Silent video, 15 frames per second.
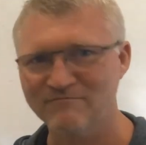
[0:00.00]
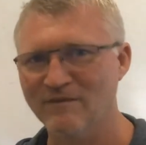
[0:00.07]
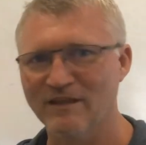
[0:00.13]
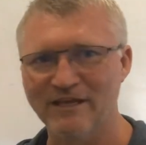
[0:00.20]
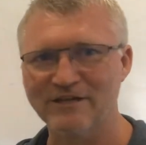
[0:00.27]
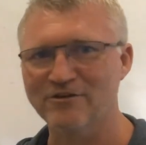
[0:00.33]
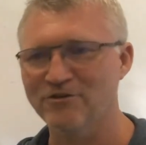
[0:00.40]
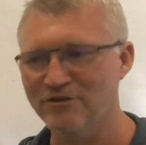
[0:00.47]

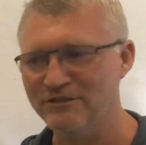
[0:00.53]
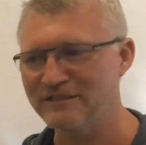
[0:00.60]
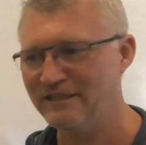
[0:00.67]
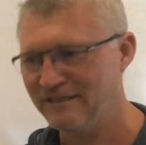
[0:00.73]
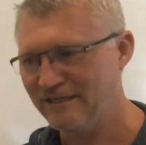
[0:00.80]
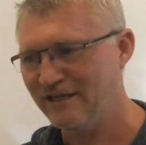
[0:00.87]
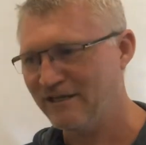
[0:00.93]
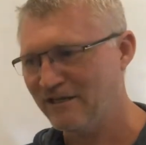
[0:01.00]
it could
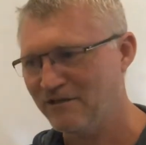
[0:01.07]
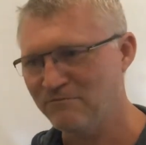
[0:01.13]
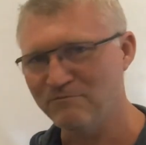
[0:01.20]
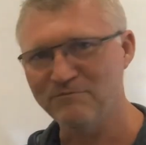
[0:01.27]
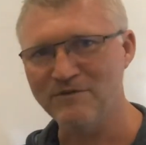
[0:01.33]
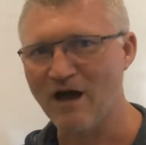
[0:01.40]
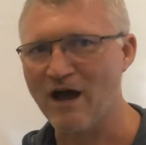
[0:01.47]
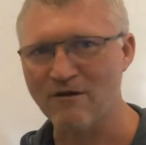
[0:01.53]

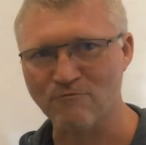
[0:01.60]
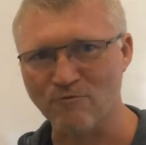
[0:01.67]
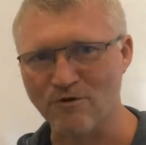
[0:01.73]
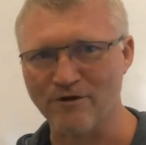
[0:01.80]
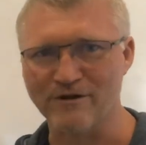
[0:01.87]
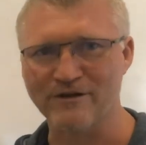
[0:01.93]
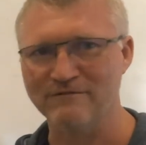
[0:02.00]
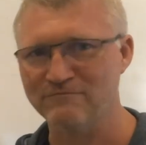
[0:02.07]
not
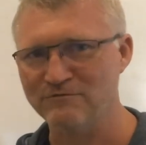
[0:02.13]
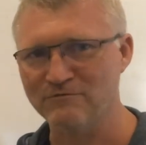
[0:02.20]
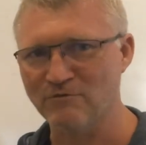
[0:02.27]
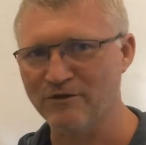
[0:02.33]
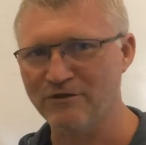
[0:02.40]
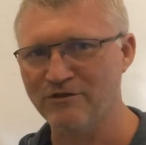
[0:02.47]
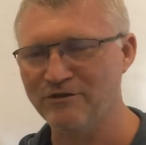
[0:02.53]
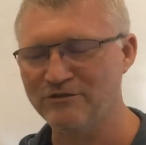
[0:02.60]
work,
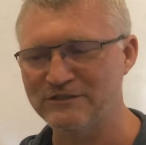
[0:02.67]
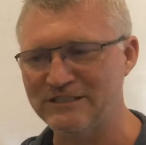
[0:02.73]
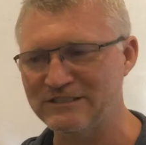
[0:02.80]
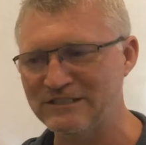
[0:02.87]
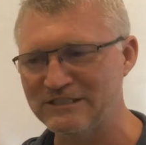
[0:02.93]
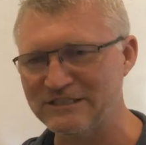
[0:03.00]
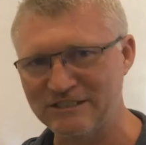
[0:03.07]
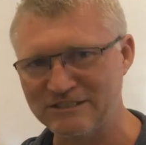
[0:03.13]
whether you use the
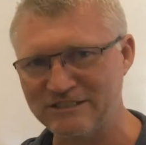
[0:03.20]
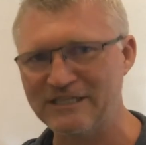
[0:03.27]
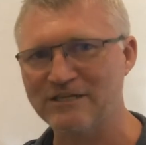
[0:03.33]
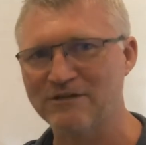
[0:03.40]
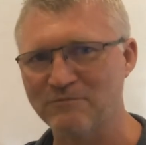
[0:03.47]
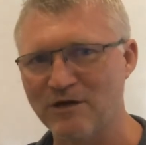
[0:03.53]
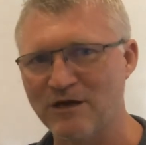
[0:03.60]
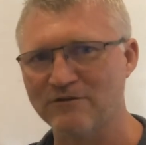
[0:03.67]
GCC
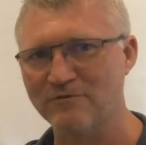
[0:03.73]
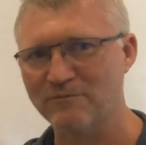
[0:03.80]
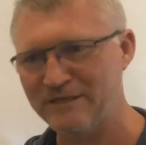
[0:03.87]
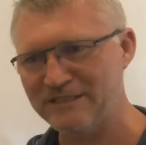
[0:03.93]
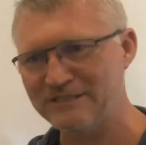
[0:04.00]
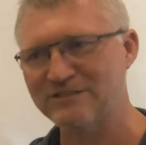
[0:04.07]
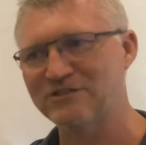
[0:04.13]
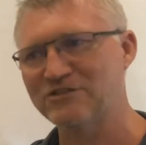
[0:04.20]
compiler
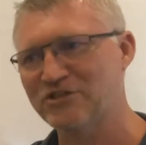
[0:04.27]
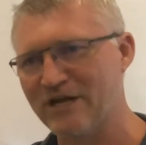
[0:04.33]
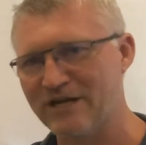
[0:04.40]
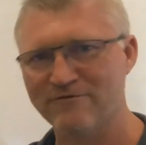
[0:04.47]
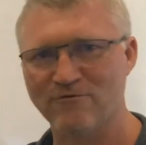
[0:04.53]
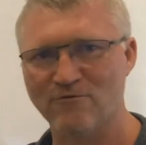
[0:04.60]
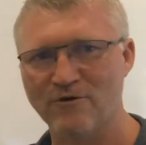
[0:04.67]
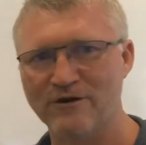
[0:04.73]
piece to
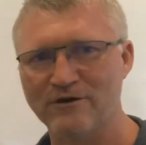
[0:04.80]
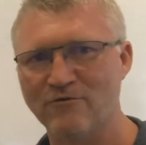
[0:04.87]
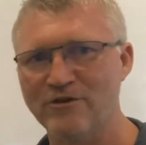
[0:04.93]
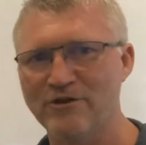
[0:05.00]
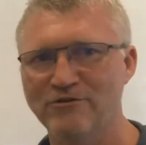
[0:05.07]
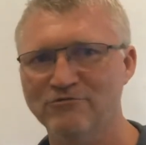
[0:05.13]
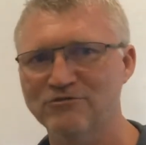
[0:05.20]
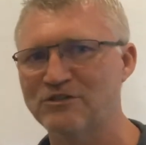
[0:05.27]
check for it or you
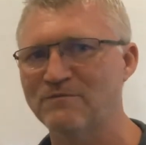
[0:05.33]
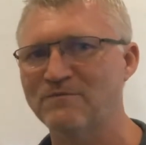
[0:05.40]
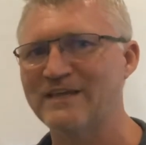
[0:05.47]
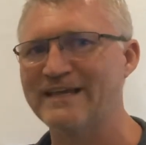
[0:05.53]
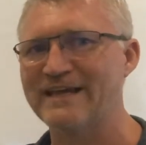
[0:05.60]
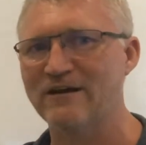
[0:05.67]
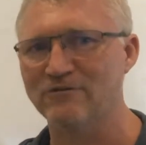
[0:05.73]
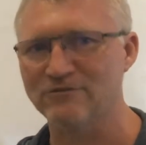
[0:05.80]
use
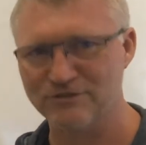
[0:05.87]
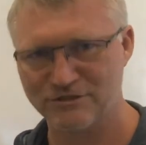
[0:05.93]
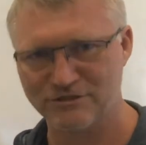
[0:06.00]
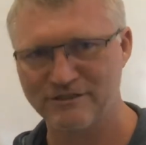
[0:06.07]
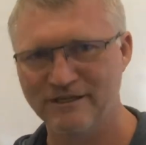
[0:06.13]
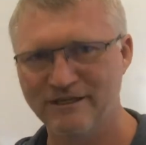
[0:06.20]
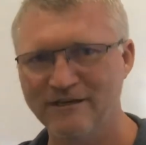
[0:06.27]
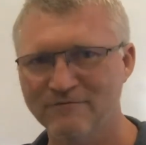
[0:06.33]
something
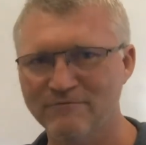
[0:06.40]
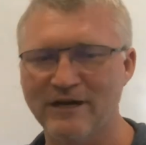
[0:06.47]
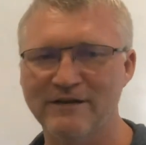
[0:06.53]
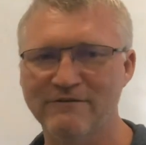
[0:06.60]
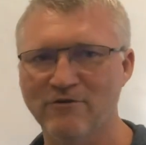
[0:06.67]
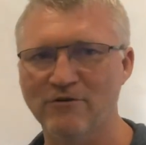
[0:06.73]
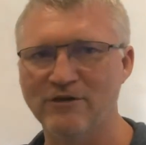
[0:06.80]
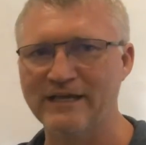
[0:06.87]
else by
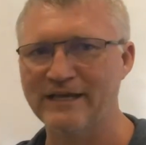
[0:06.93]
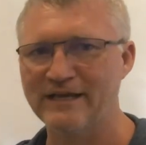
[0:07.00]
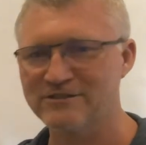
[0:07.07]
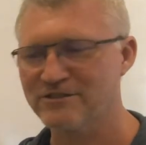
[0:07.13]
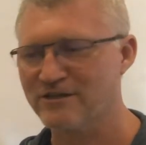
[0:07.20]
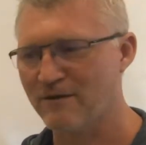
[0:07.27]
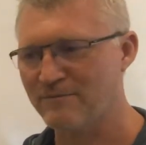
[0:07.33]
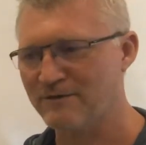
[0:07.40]
invoking
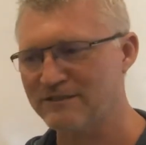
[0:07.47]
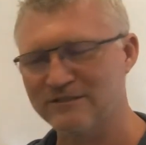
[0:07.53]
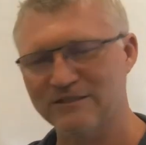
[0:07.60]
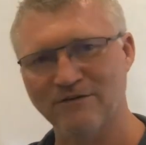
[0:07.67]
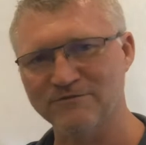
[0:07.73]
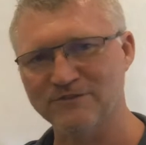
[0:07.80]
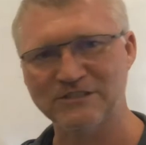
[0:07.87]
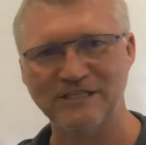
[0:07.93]
Xcopy
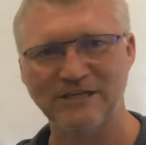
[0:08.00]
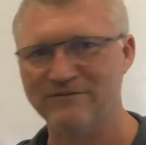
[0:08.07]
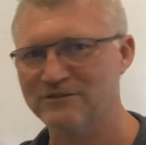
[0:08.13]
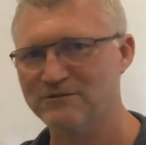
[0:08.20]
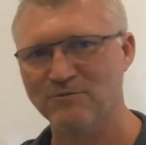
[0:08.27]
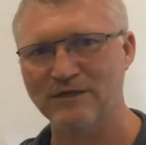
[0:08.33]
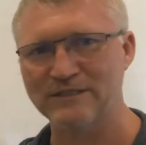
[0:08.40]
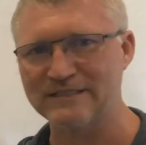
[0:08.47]
itself to see if it's
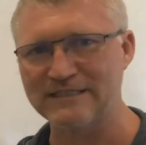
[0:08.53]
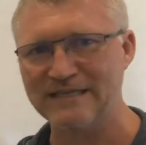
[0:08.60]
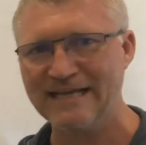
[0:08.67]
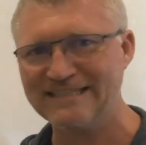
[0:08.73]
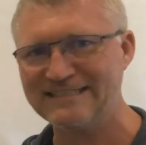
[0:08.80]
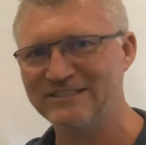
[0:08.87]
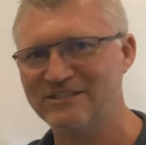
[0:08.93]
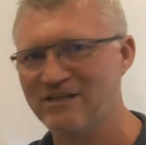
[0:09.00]
present.
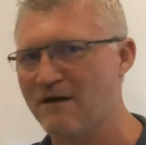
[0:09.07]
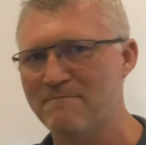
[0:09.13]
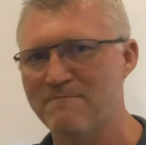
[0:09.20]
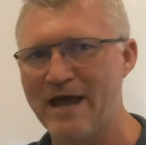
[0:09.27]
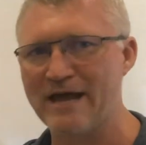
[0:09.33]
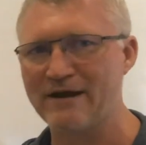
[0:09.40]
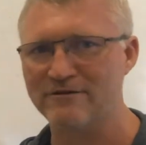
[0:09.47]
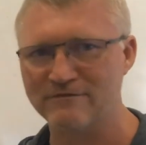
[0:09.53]
It does not
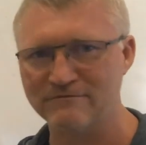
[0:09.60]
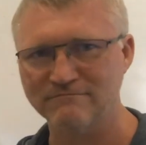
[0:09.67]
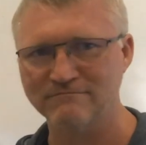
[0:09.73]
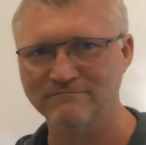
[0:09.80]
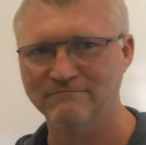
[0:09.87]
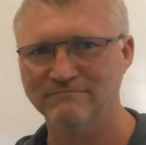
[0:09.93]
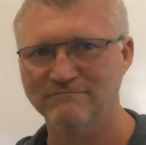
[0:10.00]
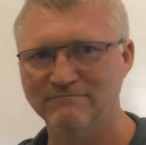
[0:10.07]
matter.
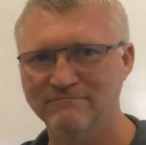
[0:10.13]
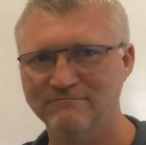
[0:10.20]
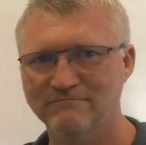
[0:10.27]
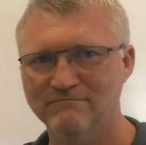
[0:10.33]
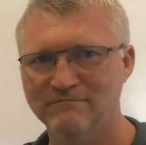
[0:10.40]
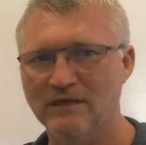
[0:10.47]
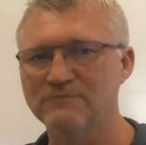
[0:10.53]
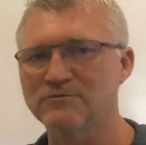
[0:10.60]

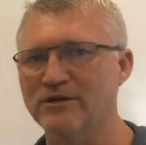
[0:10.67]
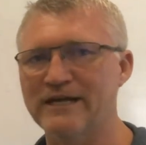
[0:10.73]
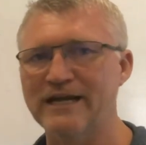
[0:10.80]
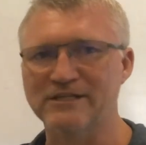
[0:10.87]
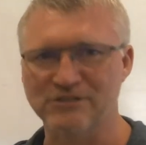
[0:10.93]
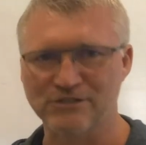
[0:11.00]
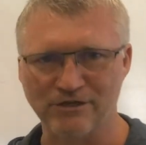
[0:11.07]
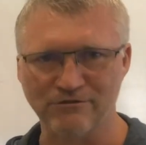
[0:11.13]
I'm sorry,
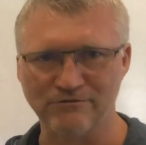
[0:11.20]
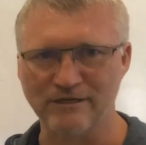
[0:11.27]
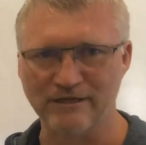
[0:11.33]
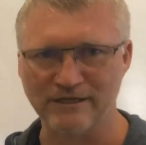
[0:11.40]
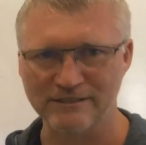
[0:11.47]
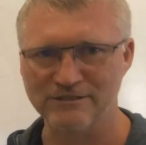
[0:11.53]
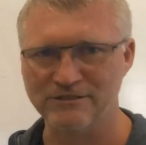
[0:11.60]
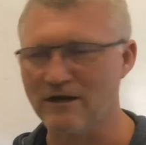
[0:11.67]
Xcode, not
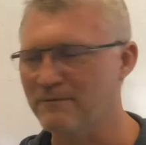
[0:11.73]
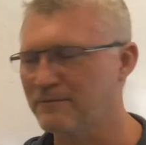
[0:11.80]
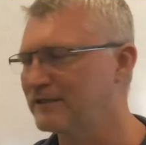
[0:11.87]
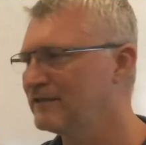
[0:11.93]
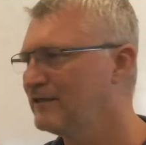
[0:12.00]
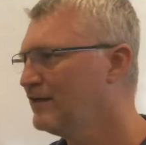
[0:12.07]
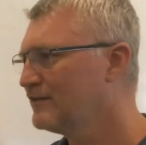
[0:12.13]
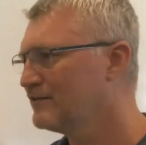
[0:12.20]
Xcopy.
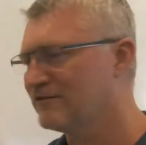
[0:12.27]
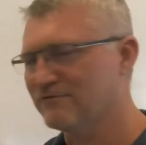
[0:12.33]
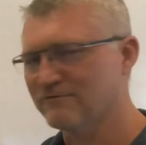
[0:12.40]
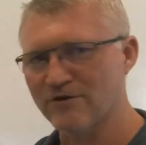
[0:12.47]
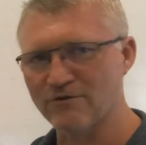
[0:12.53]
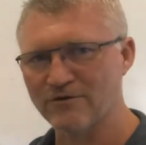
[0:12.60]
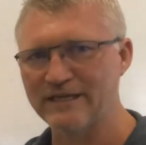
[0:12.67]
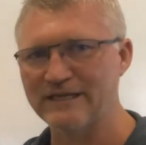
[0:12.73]
To invoke